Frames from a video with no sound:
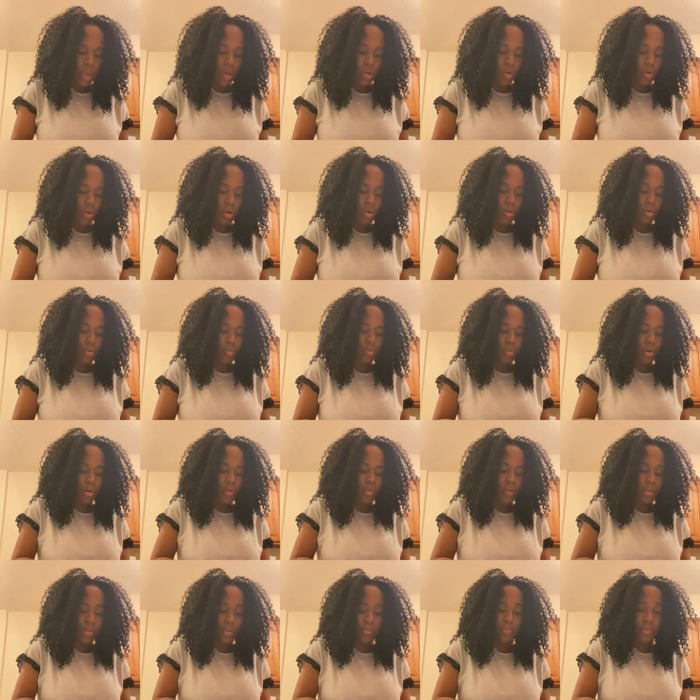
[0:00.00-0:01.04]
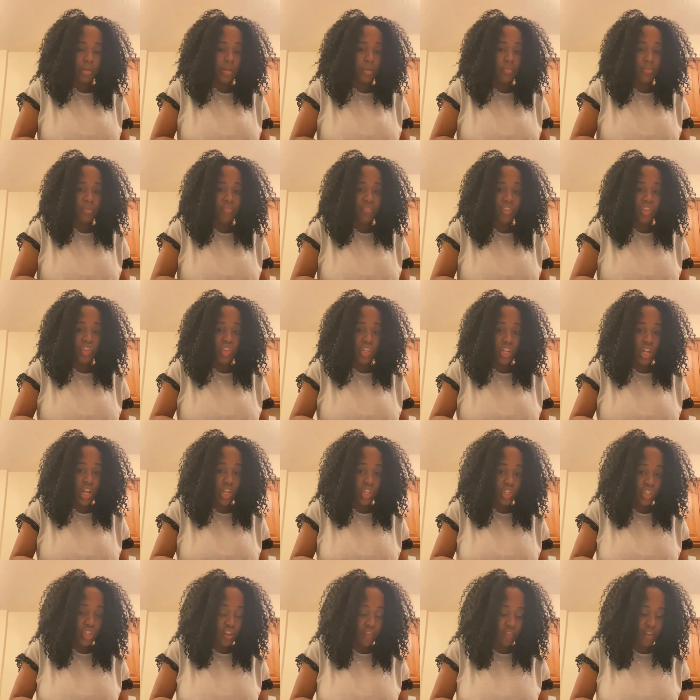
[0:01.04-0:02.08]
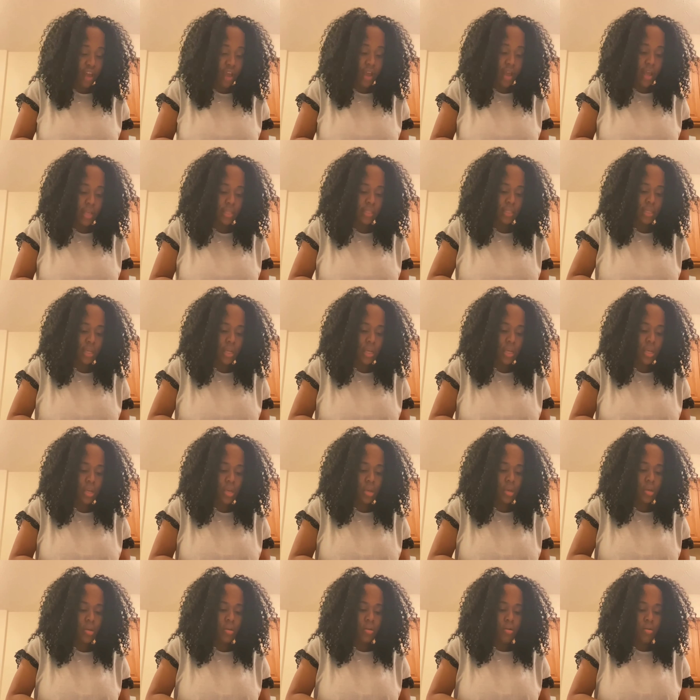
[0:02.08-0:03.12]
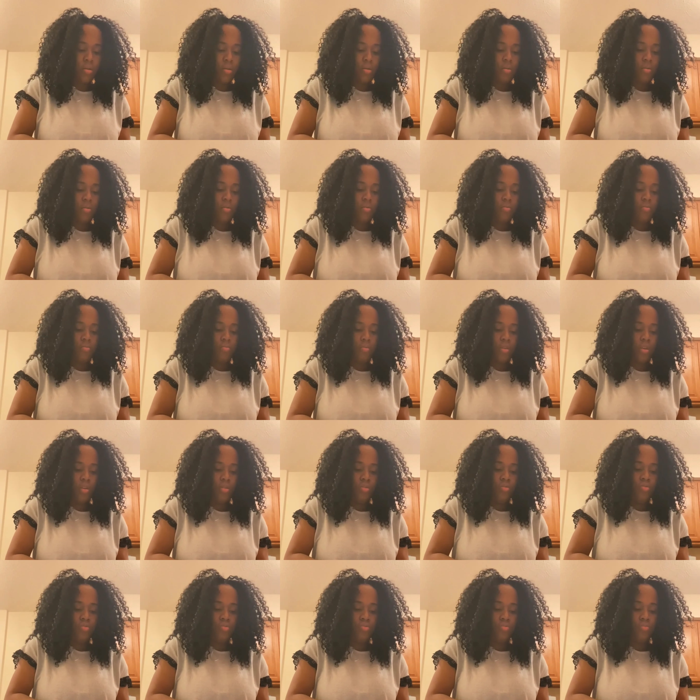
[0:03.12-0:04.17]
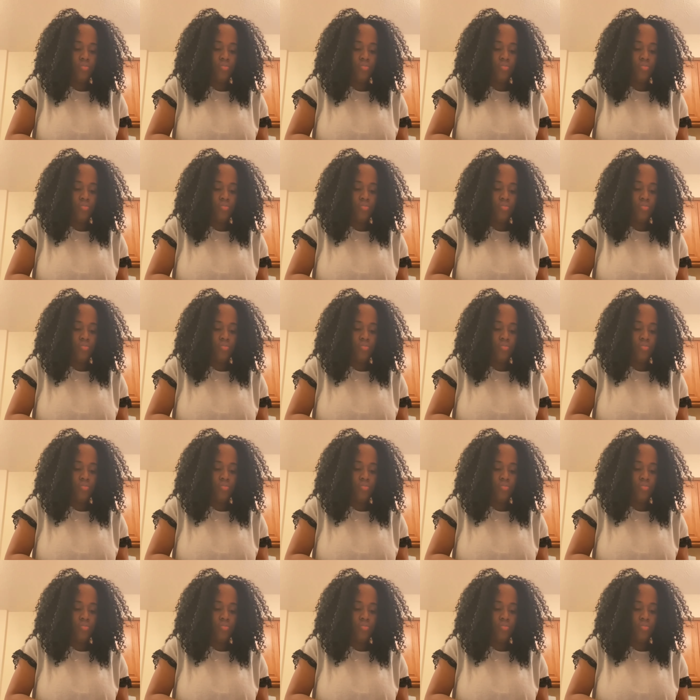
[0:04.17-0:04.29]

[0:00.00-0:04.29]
or whatever, because I'm not a professional chef, like I say. You know,